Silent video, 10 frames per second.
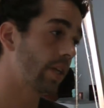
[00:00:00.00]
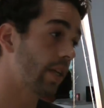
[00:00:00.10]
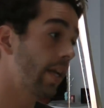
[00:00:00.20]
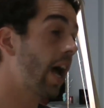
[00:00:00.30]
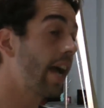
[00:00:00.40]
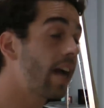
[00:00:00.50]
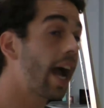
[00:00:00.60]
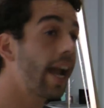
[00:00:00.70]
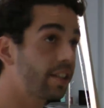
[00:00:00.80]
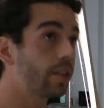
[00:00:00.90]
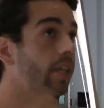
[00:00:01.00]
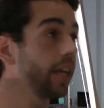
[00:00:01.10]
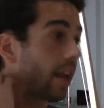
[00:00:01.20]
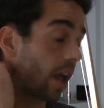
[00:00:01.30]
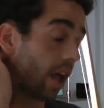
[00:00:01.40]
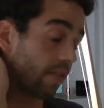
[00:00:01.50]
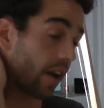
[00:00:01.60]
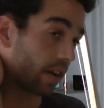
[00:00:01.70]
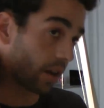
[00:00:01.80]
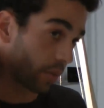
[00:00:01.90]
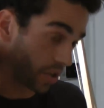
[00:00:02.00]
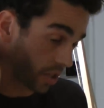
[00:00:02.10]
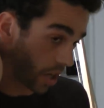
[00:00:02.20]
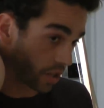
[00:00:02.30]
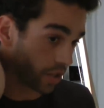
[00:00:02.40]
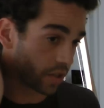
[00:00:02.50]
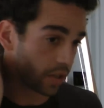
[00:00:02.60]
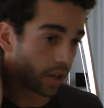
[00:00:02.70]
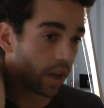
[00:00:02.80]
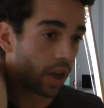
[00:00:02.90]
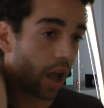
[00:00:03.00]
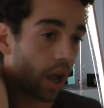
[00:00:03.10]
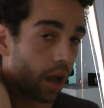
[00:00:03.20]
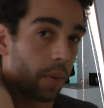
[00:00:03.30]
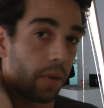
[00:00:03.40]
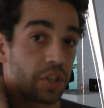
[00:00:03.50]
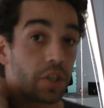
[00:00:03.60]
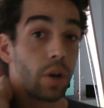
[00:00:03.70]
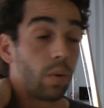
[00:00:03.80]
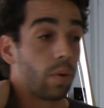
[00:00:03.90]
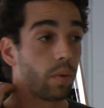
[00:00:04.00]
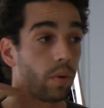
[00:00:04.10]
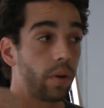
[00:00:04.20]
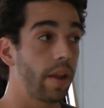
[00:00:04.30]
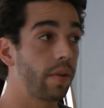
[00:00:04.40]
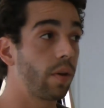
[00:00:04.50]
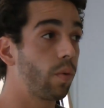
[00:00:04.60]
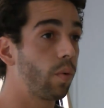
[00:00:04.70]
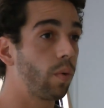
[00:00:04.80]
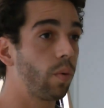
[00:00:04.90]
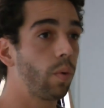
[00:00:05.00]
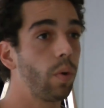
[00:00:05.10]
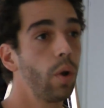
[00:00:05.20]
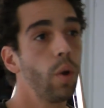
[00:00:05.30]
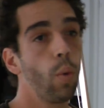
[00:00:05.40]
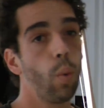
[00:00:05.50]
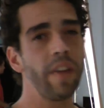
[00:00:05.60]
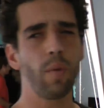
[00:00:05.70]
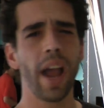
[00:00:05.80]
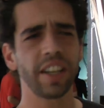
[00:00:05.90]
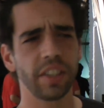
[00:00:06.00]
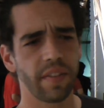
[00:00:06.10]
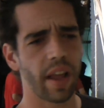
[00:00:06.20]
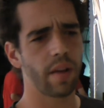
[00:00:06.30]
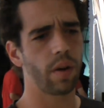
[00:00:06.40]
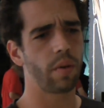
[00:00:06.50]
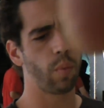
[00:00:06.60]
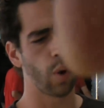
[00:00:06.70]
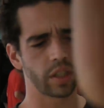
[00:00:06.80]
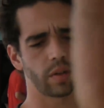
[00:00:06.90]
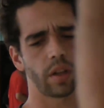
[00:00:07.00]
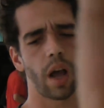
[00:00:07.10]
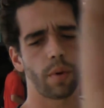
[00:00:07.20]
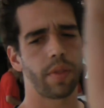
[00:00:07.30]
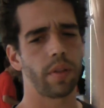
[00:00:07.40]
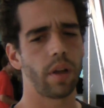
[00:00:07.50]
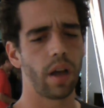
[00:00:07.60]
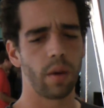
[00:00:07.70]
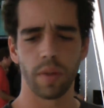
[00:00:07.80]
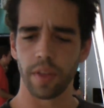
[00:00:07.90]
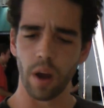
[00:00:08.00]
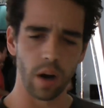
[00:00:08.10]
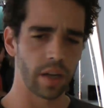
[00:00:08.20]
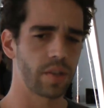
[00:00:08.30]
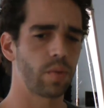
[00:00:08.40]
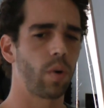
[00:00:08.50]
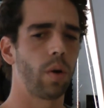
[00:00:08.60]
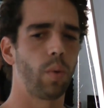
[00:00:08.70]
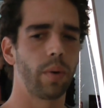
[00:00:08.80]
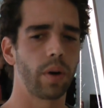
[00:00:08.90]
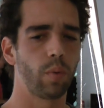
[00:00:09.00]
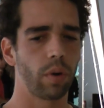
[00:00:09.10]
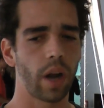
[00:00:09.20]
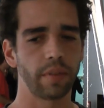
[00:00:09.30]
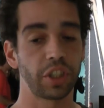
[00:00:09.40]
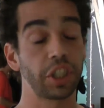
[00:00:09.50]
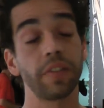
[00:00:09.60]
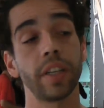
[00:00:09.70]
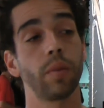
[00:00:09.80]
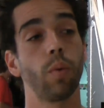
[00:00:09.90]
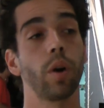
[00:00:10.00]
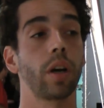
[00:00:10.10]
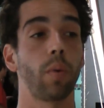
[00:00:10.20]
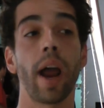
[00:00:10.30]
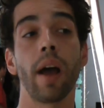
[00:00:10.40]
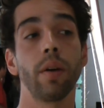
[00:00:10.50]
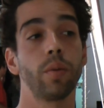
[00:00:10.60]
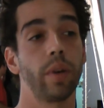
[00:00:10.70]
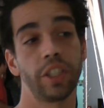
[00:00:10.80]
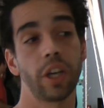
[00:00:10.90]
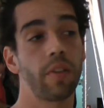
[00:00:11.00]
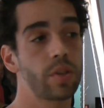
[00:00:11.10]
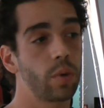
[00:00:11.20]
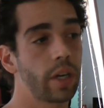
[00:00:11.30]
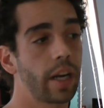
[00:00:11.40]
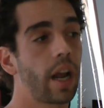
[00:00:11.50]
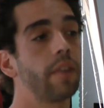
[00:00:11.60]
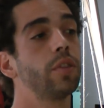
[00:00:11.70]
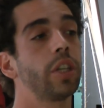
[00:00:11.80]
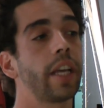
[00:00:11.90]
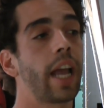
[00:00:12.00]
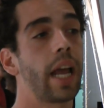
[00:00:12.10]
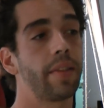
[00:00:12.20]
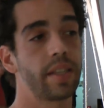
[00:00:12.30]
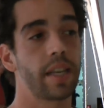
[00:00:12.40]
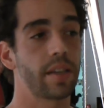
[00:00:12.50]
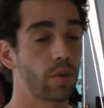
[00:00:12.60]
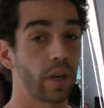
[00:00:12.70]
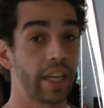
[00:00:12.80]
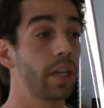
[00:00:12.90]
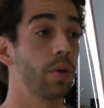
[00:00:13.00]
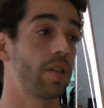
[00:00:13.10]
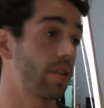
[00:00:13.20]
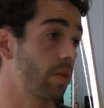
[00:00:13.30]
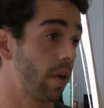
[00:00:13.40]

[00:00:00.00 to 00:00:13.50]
yeah, I actually have had a number of discussions about the show, and. We actually worked a lot with the artist, where we were kind of shifting work around each other's work and kind of looking at this as a sort of ecosystem.